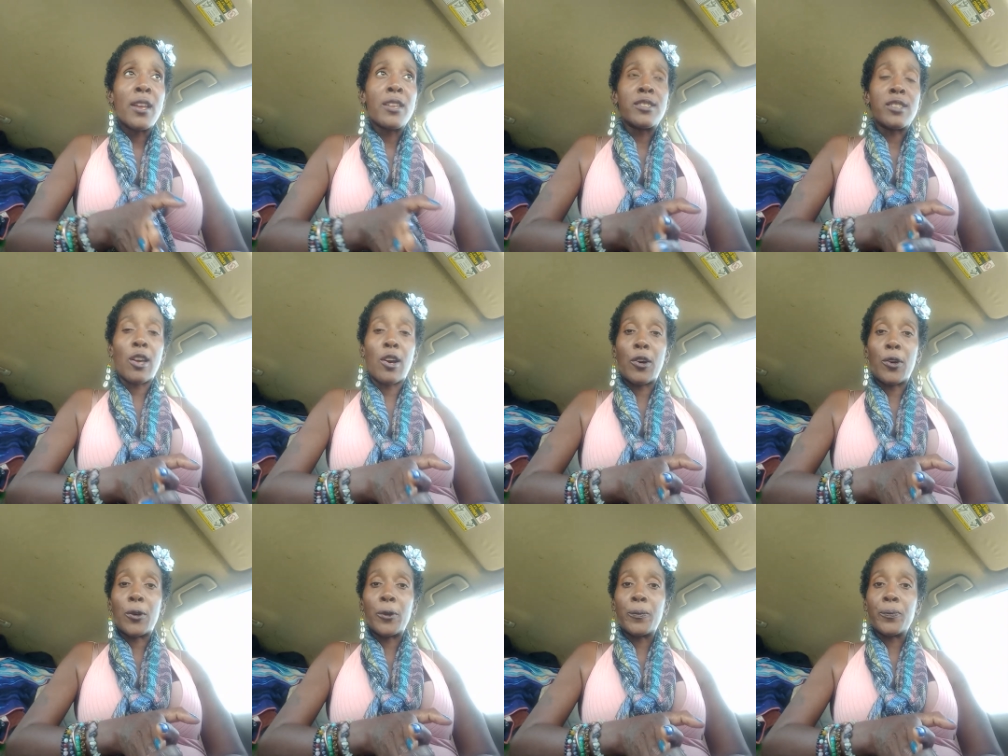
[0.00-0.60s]

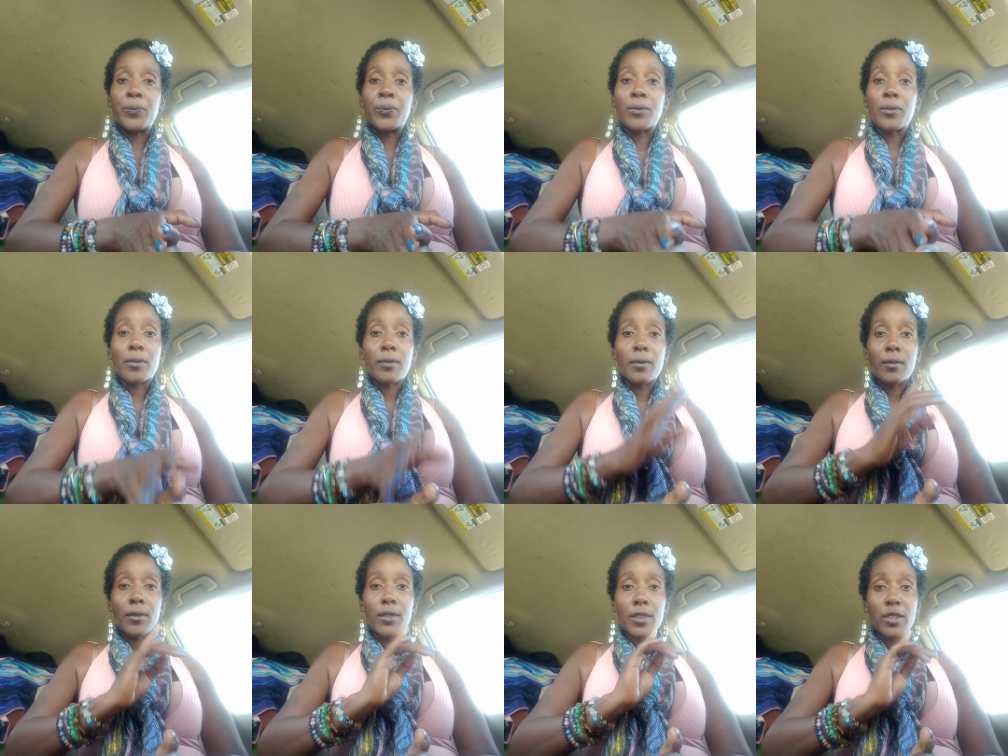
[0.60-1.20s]
So
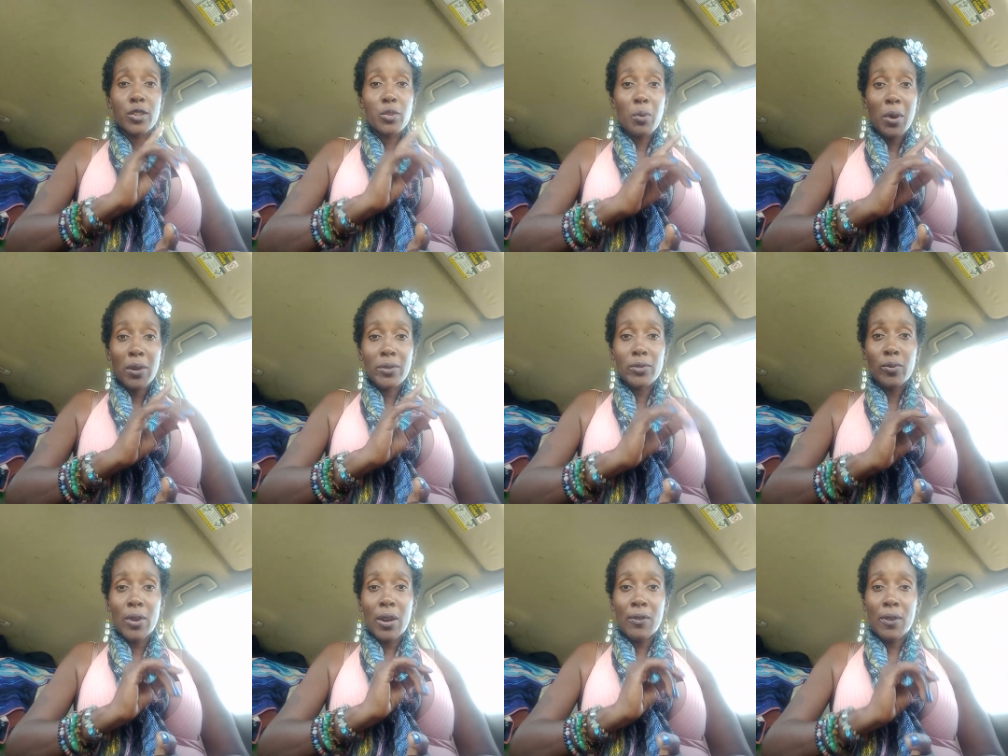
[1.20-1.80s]

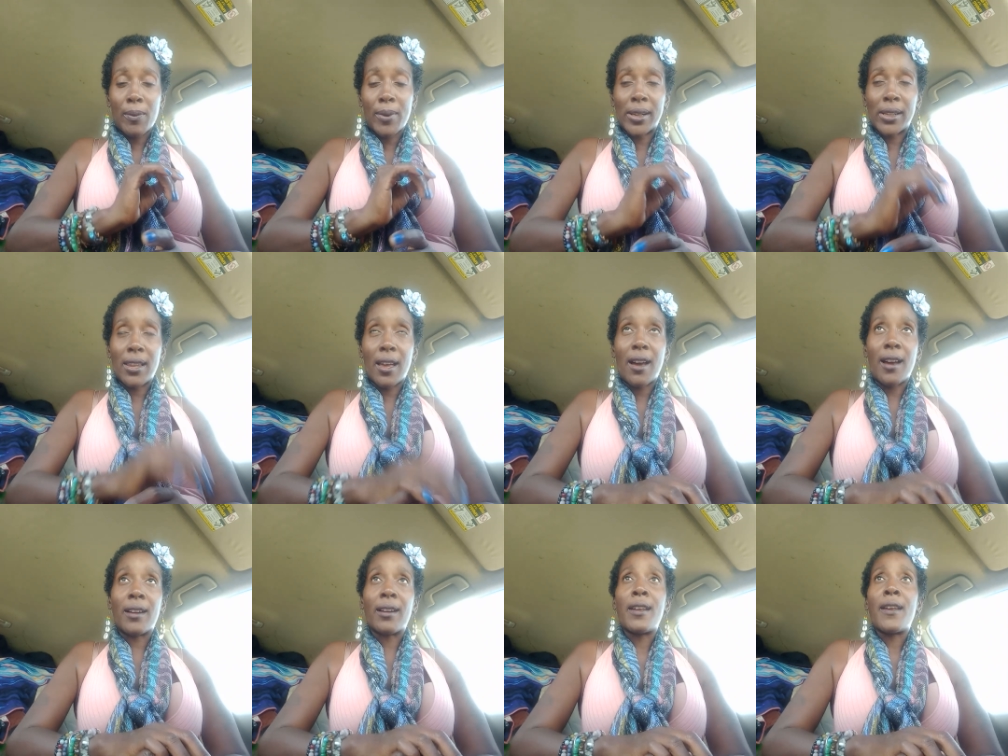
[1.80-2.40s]
12 on my
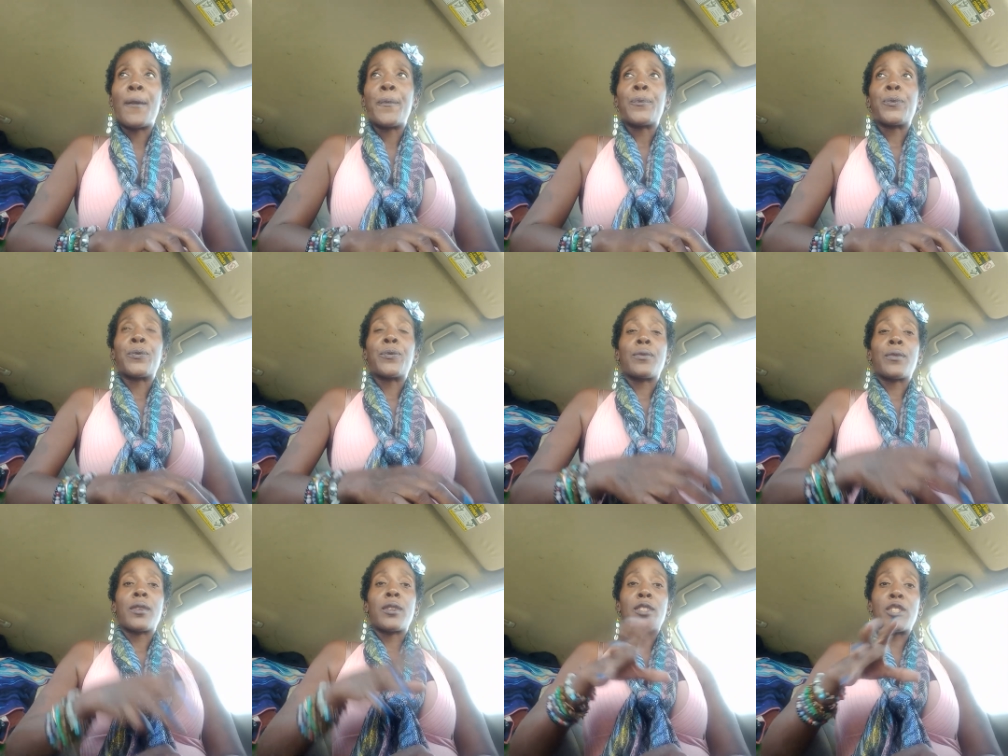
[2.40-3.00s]
clock.
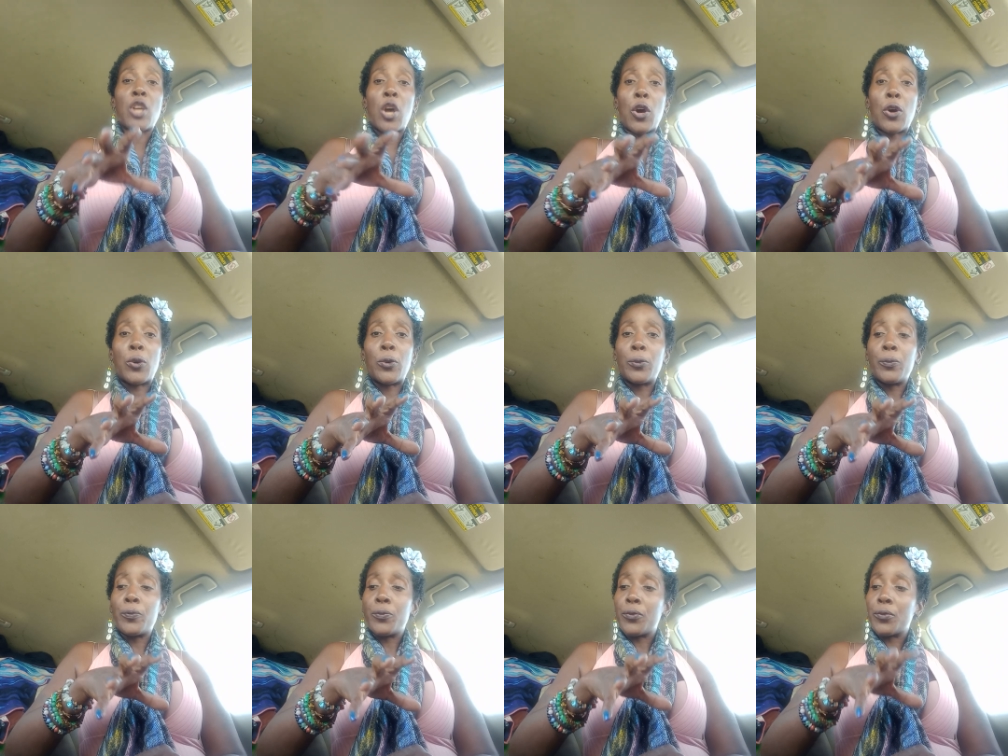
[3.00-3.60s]

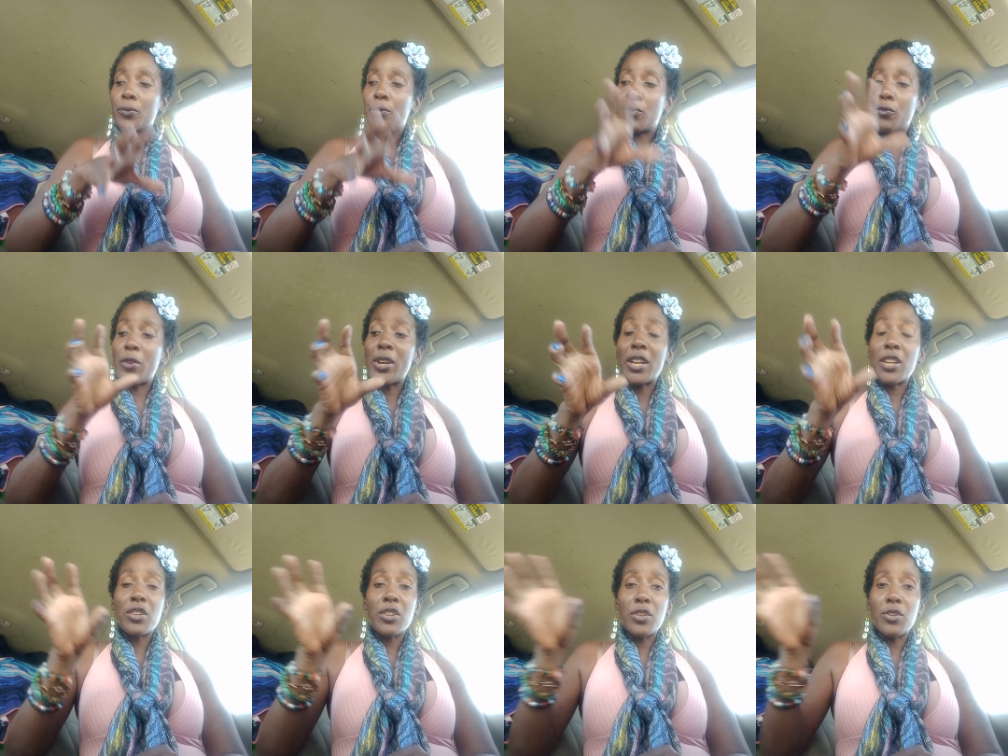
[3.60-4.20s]
So we
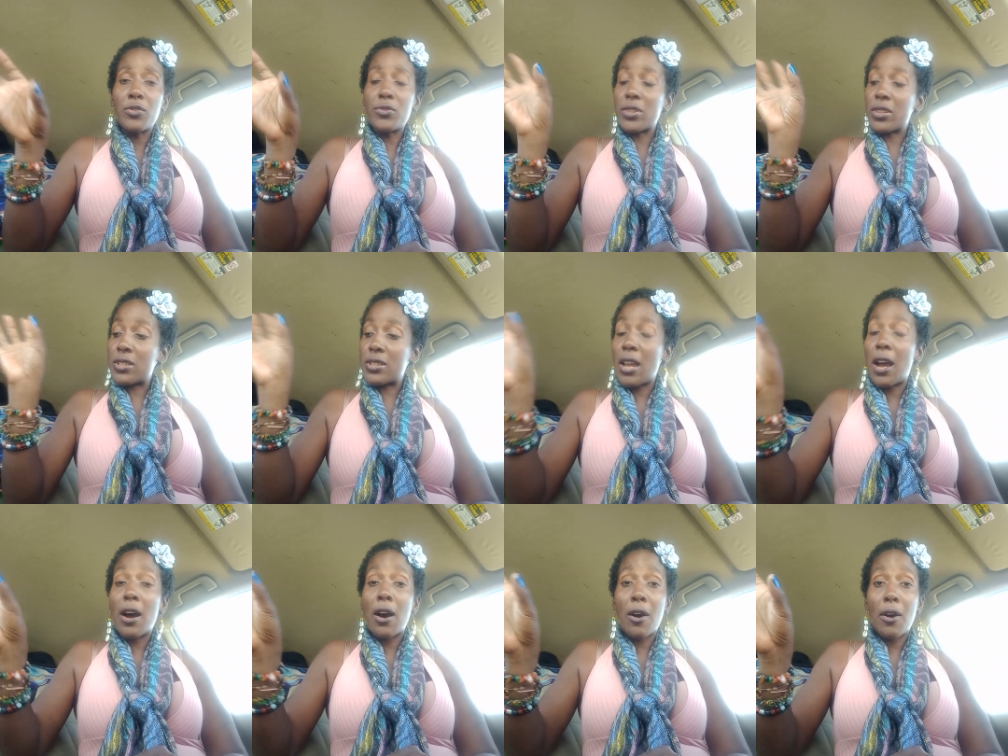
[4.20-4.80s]
can use a
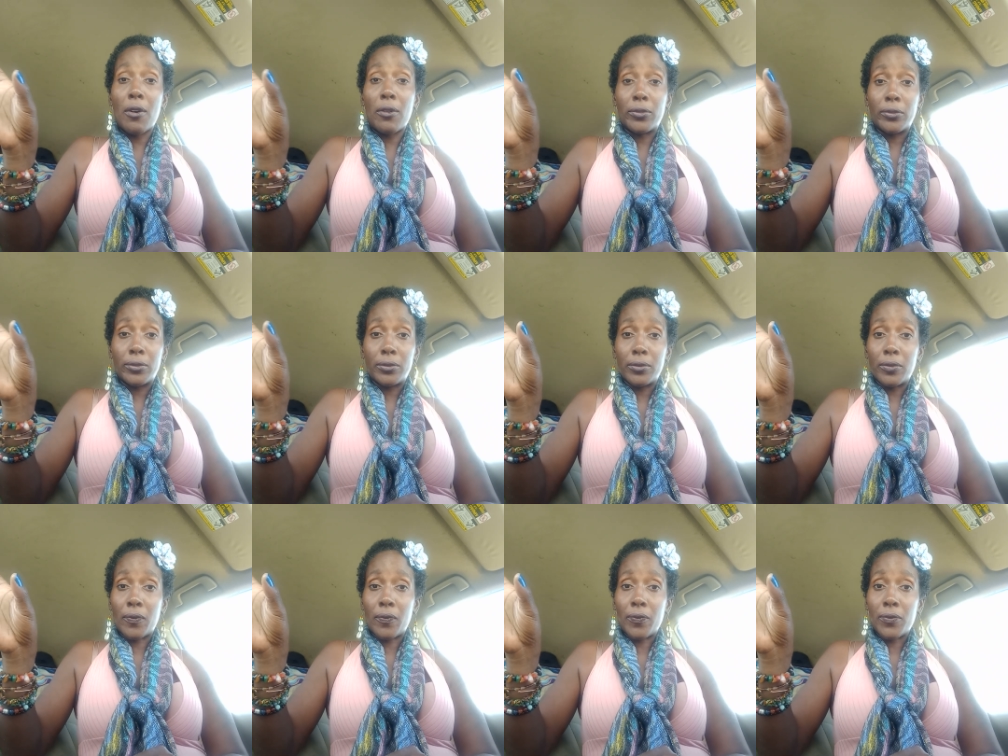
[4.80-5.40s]

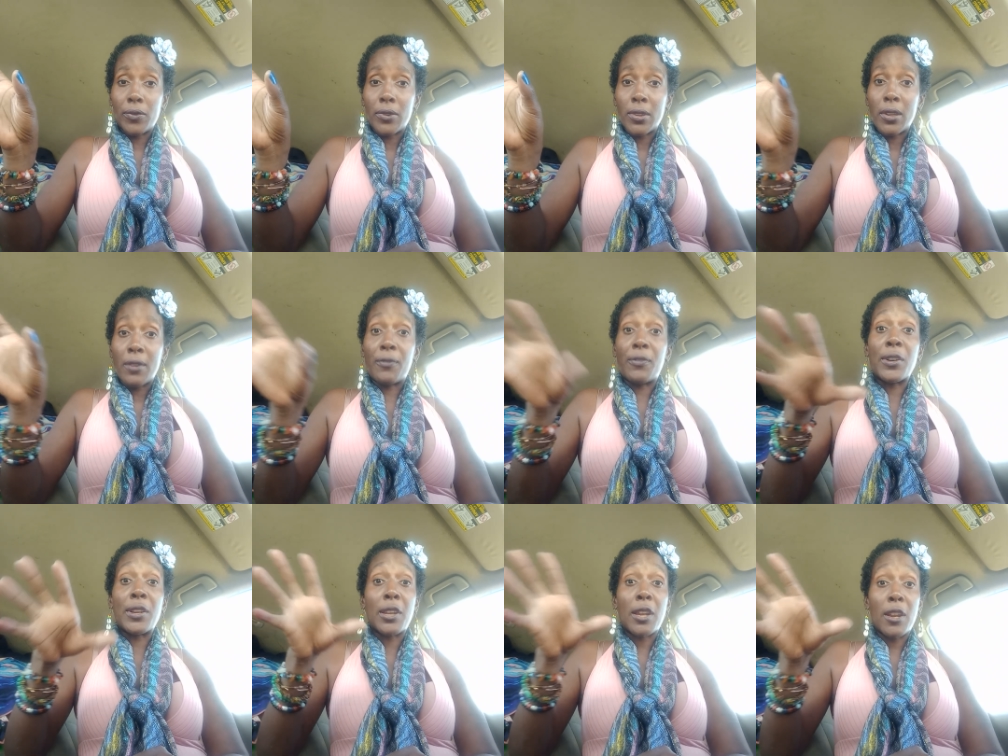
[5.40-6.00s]
stone
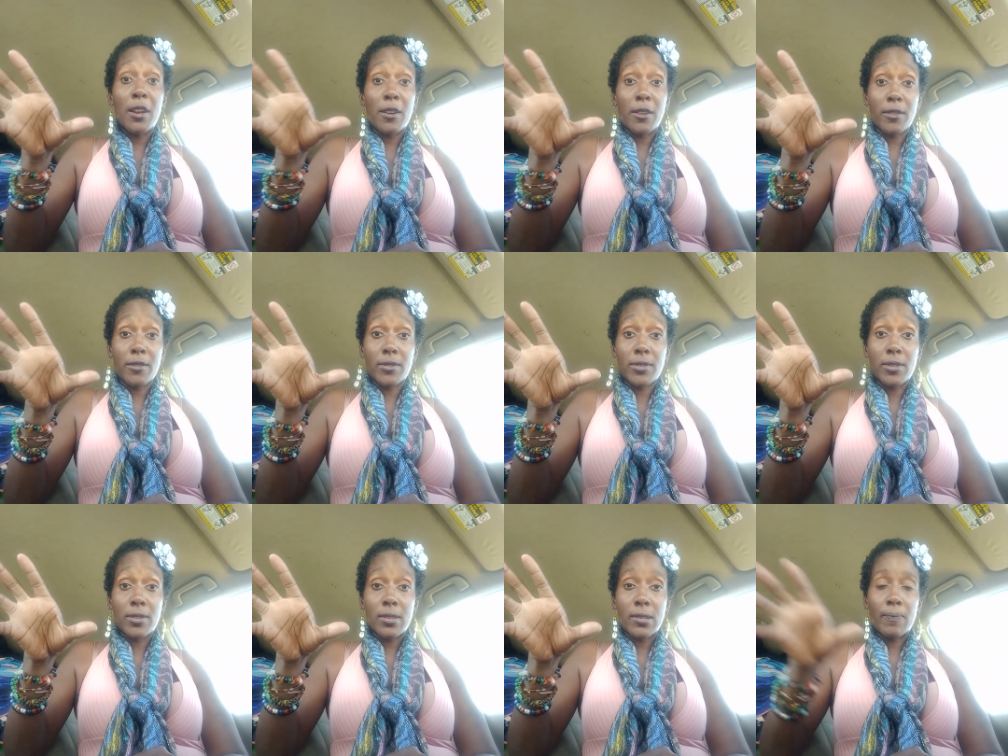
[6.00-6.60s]
for years
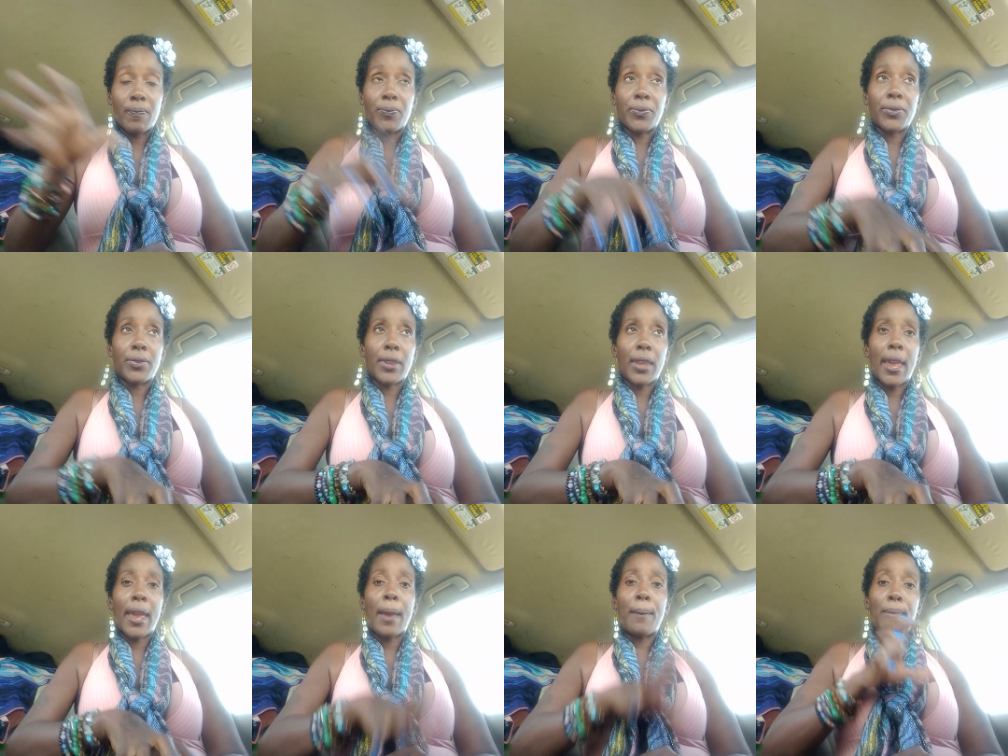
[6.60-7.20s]

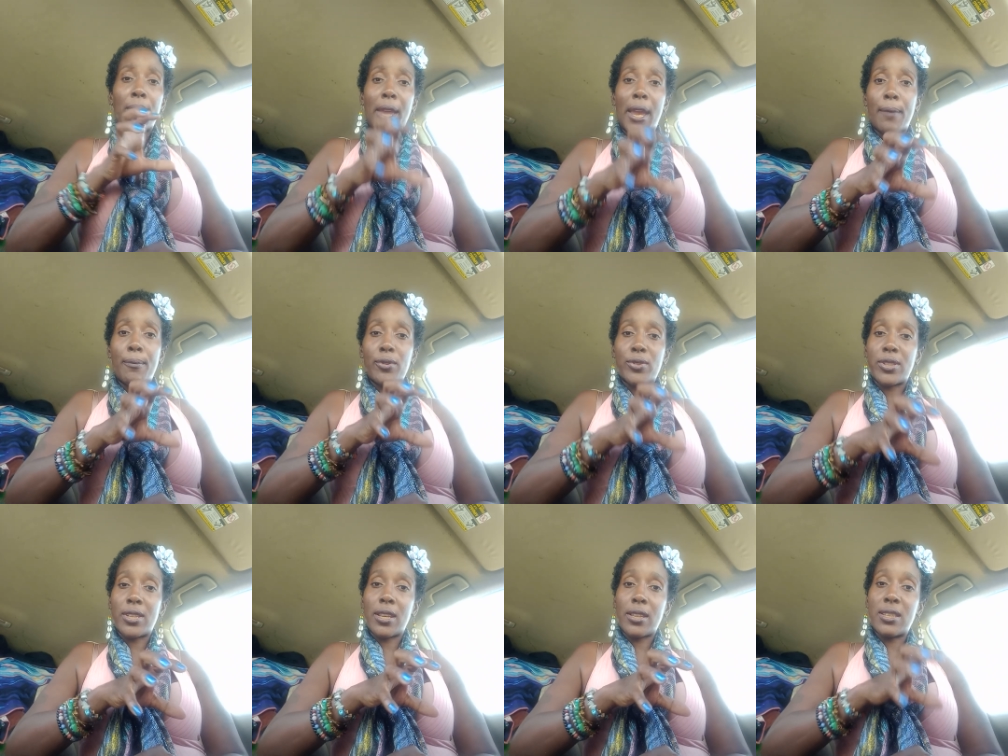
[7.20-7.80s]
and be
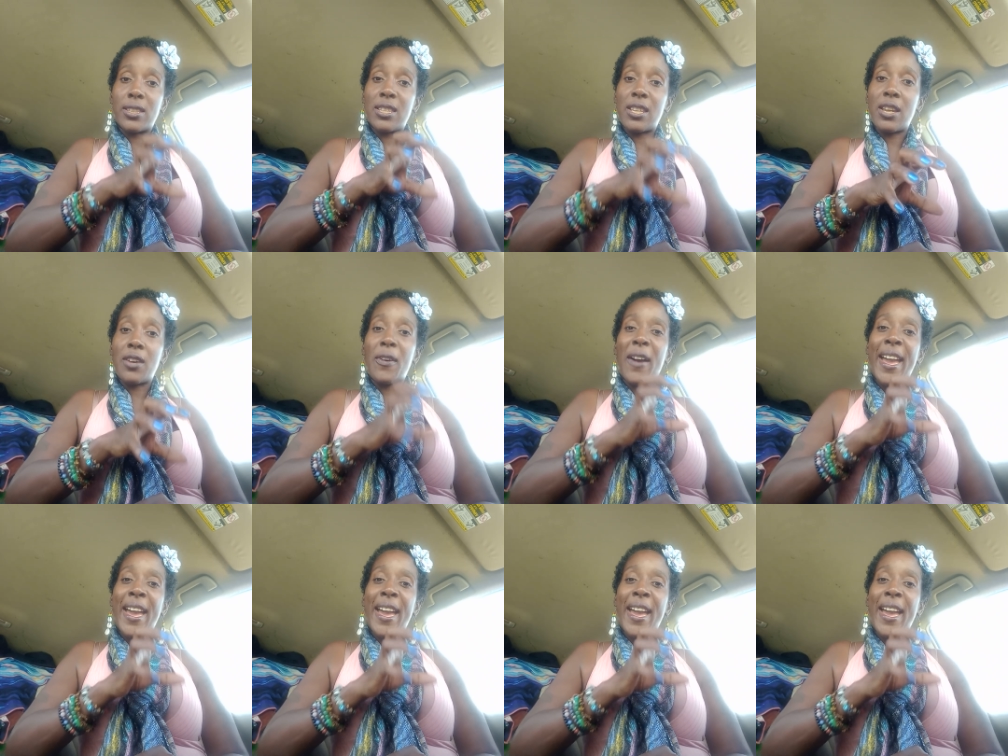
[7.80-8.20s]
able to still